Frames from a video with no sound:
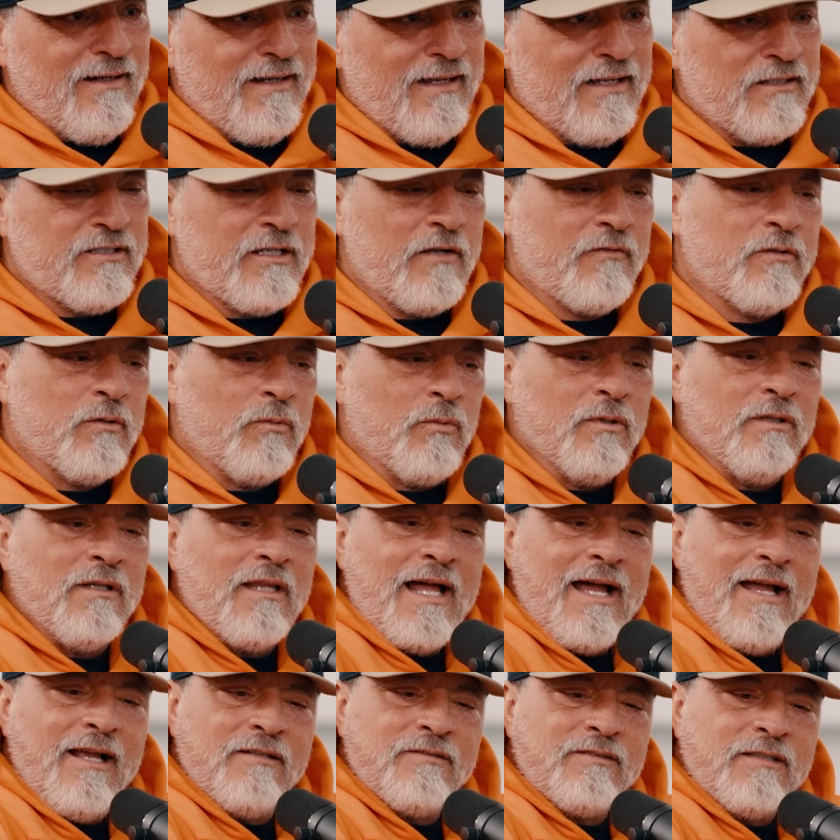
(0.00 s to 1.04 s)
As you have to
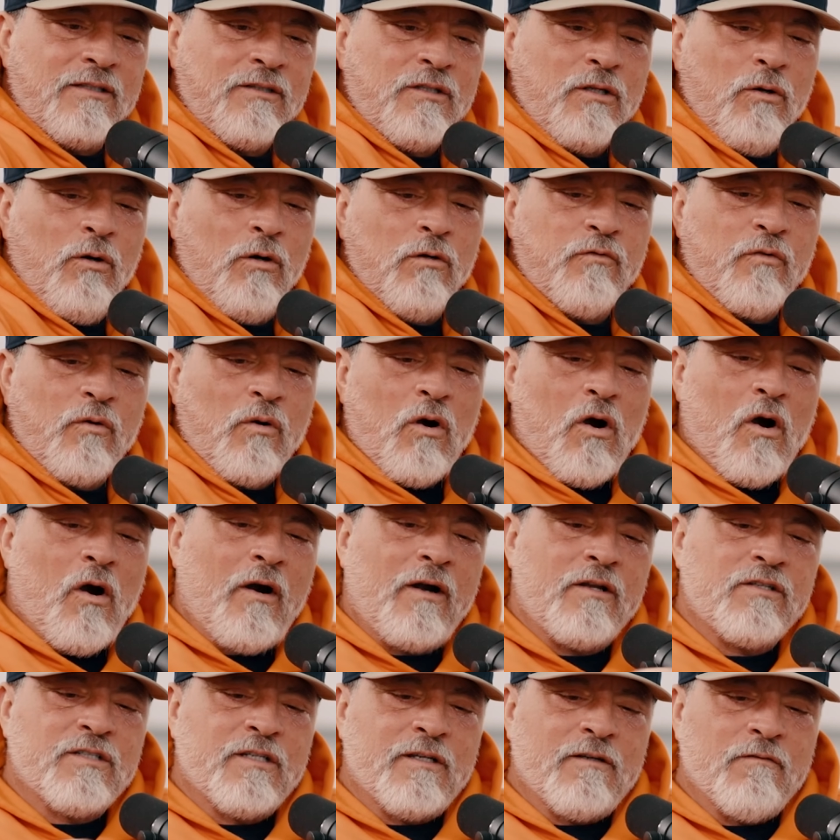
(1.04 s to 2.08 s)
realize that the
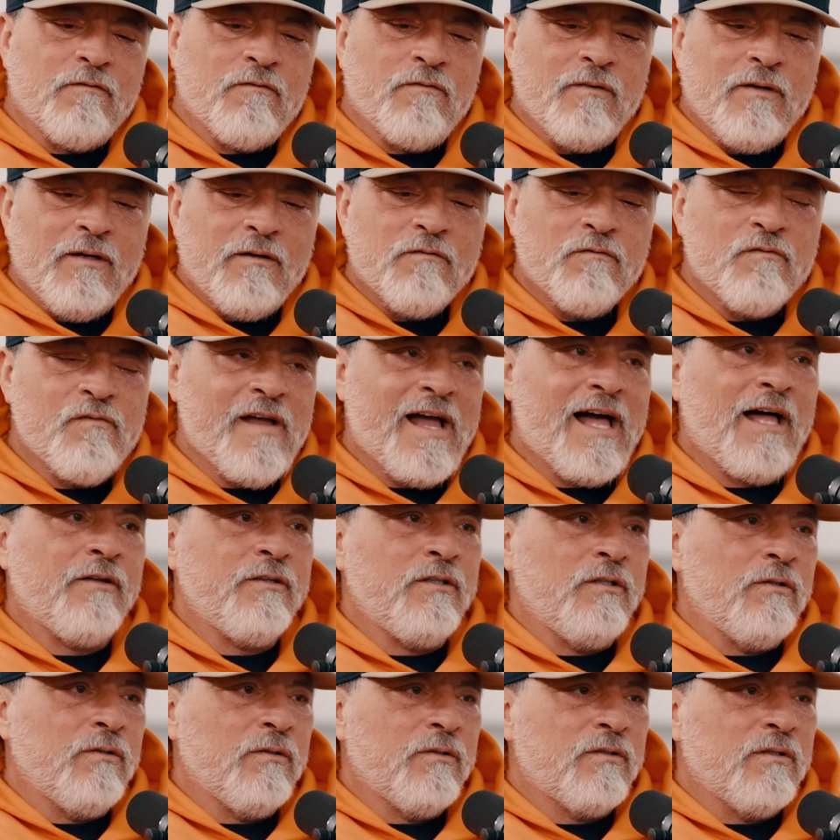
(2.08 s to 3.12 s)
overarching
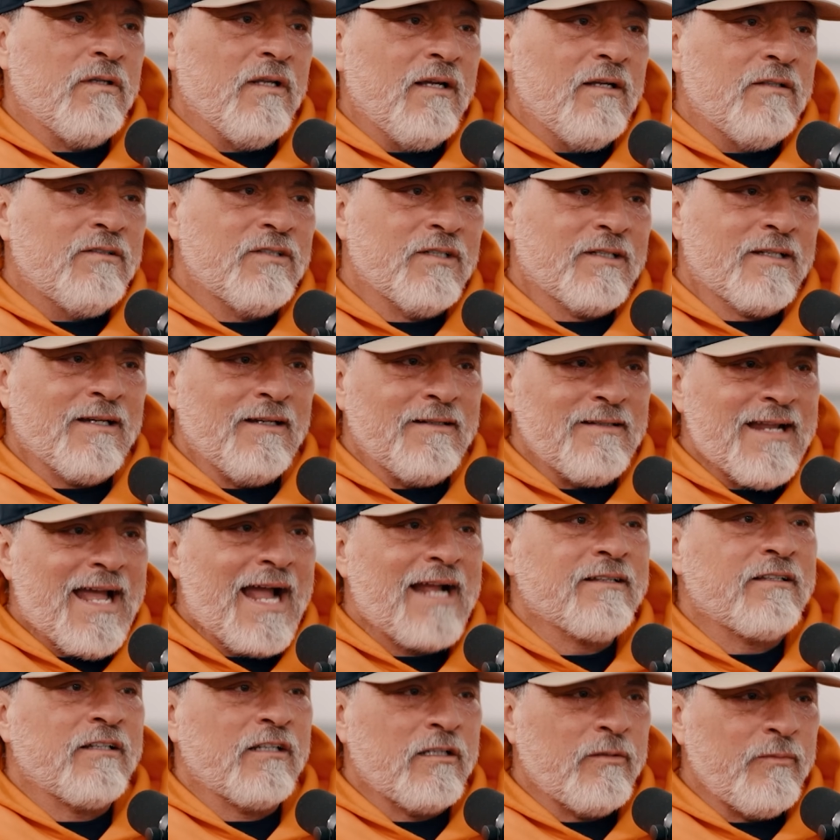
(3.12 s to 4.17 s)
value to
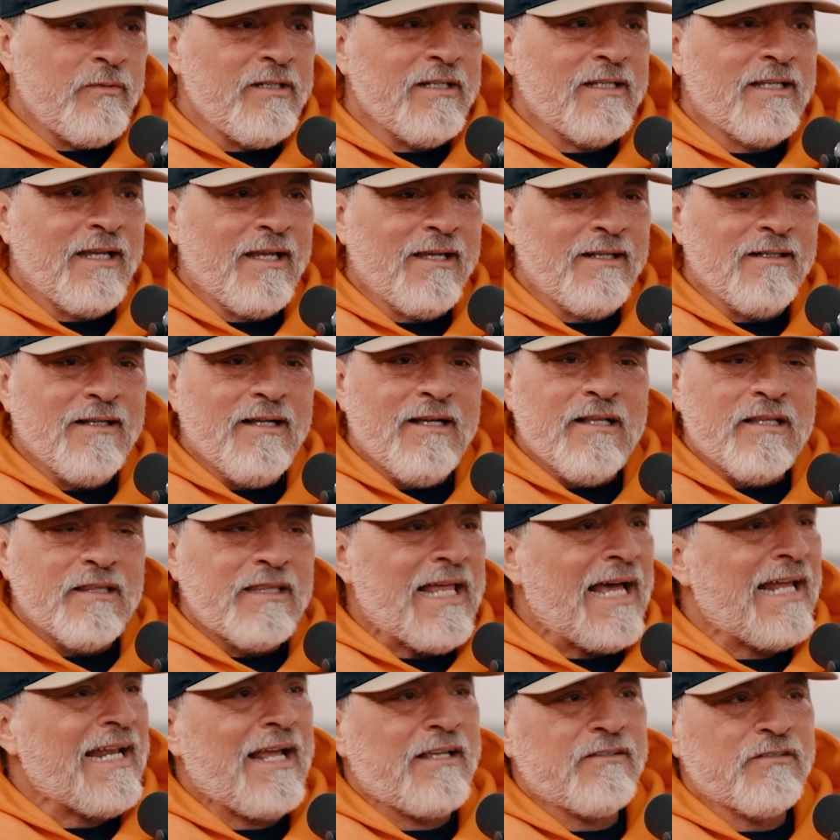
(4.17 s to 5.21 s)
connect and communicate,
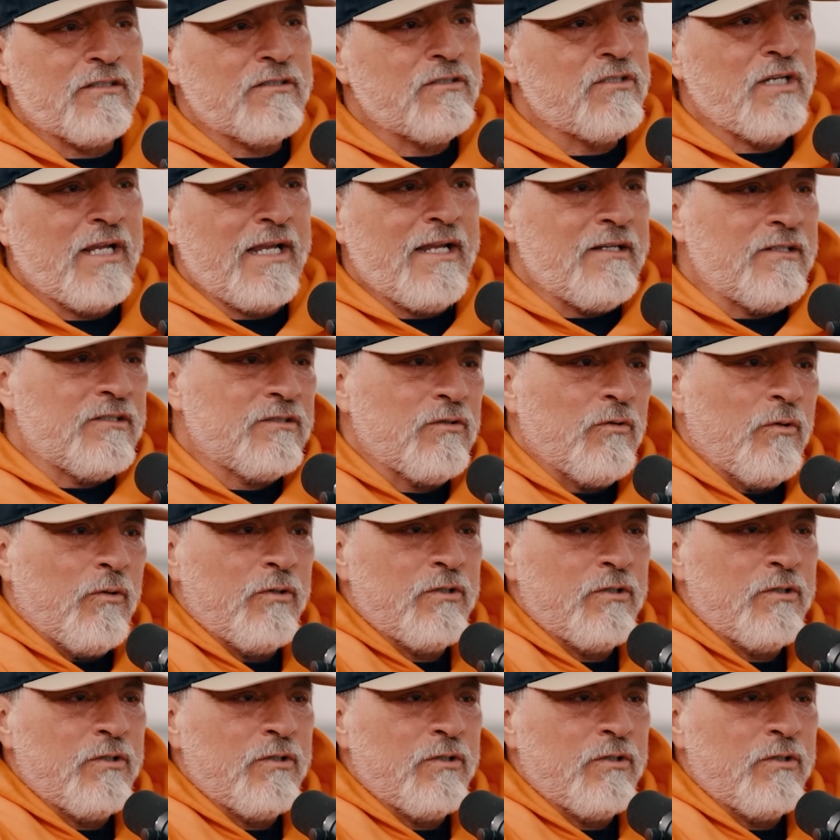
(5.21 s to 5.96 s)
that hasn't changed.